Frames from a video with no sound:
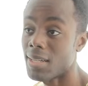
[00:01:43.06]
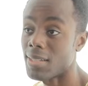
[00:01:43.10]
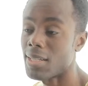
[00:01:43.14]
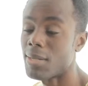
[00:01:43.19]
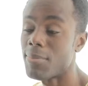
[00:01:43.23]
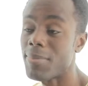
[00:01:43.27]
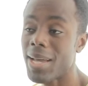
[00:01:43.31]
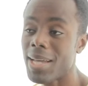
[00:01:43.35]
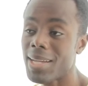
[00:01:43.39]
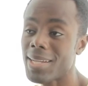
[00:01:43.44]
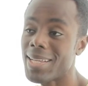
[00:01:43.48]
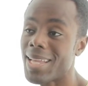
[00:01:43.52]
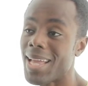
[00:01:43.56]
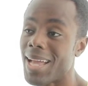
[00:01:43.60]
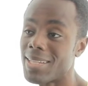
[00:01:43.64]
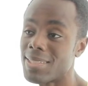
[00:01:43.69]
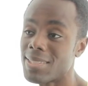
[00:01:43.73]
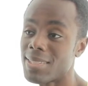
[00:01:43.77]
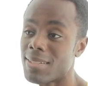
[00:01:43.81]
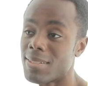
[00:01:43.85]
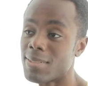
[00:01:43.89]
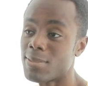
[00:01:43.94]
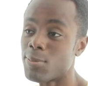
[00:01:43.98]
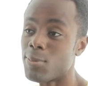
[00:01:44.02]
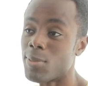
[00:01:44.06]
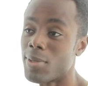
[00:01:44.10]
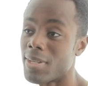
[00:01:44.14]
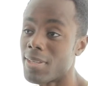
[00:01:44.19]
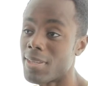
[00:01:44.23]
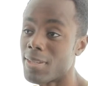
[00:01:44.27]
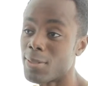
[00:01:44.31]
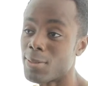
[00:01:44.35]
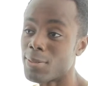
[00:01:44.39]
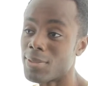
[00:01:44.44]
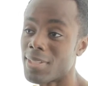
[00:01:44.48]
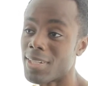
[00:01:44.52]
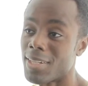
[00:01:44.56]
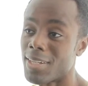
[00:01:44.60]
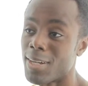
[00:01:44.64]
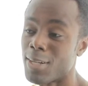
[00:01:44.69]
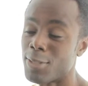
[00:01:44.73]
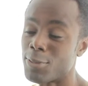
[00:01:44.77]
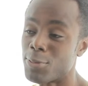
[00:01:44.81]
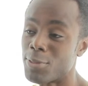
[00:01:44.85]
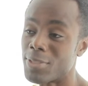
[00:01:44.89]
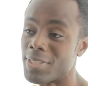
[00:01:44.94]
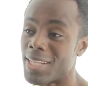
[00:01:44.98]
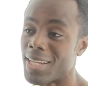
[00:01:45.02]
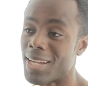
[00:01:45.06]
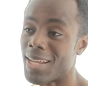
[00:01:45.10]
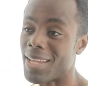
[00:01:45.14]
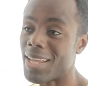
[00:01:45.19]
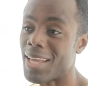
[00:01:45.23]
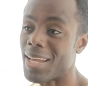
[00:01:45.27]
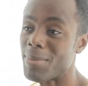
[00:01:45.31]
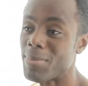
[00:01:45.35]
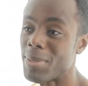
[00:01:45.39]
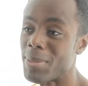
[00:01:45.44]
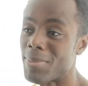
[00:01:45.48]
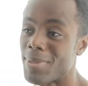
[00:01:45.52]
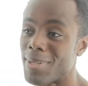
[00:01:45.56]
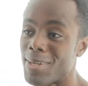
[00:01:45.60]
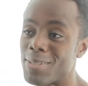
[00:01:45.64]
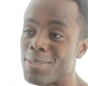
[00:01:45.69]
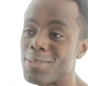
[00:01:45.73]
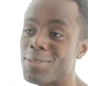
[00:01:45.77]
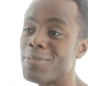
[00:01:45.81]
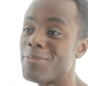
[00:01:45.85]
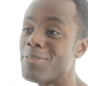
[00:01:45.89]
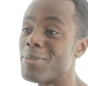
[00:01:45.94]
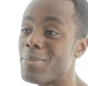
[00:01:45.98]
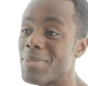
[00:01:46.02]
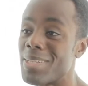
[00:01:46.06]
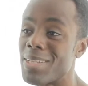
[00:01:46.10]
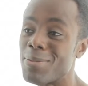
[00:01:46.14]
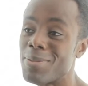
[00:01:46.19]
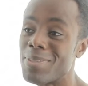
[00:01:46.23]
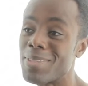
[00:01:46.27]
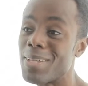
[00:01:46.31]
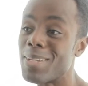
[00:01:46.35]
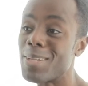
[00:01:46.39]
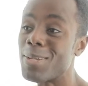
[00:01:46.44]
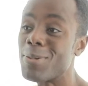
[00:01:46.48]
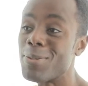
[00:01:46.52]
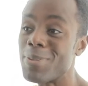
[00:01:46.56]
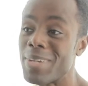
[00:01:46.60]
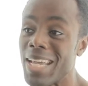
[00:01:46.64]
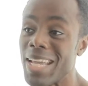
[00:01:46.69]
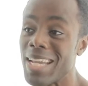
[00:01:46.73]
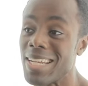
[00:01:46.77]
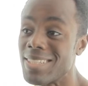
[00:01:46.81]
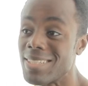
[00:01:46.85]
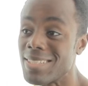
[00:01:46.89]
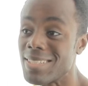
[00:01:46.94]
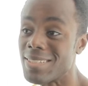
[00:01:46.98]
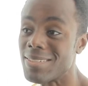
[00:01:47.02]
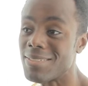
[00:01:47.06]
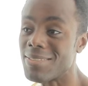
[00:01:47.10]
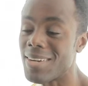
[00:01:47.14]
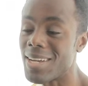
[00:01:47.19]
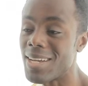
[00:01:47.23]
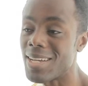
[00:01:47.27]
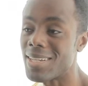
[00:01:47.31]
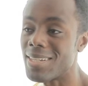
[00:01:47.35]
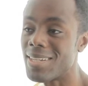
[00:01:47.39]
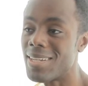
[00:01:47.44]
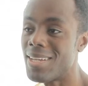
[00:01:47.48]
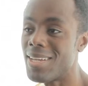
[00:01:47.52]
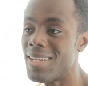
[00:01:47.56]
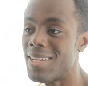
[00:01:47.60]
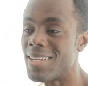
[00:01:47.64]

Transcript: Now, Madagascar is one of those countries that a lot of people aren't too familiar with the location, right?